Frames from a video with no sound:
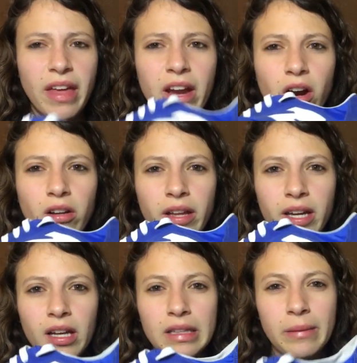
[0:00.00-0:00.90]
They are
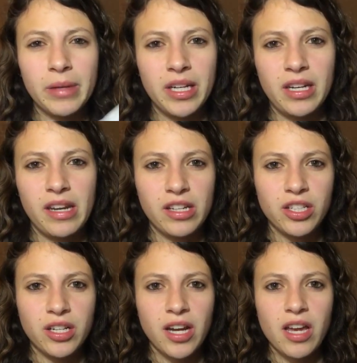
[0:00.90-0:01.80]
like a limited
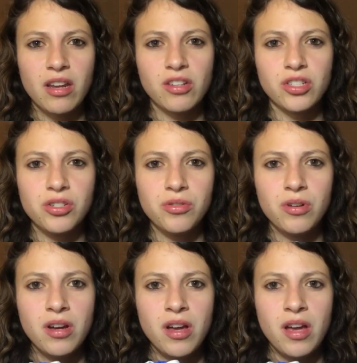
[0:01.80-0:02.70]
edition kind of shoe,
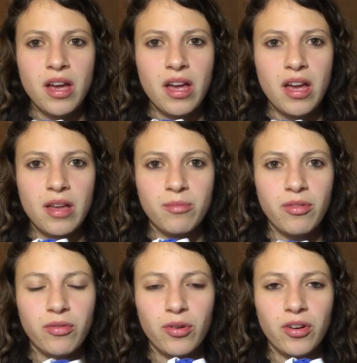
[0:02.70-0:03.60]
and
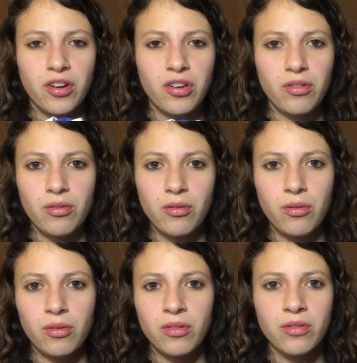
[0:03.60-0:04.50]
before
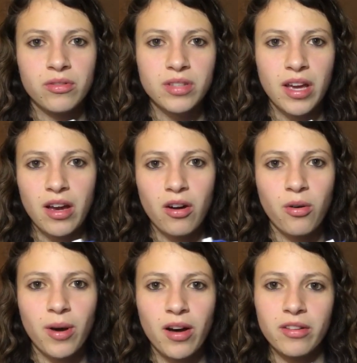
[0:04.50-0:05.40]
you say,
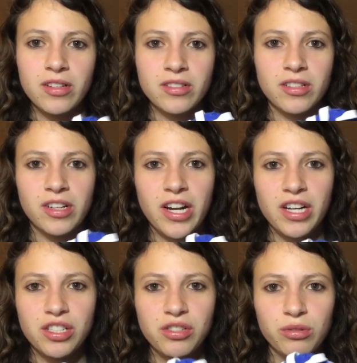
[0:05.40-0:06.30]
oh wow, these are
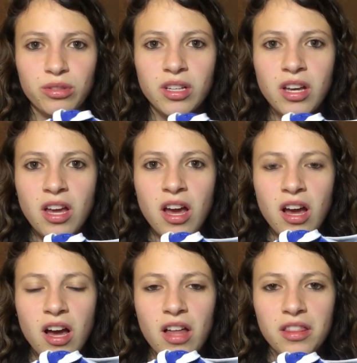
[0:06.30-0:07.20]
great shoes,
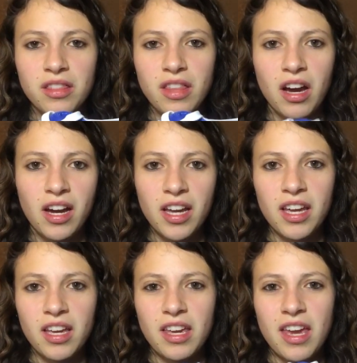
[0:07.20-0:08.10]

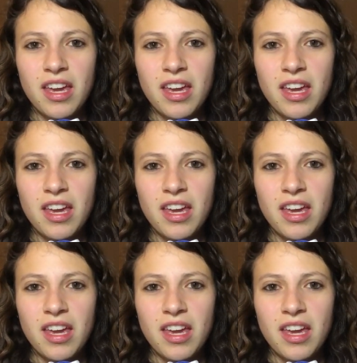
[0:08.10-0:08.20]
I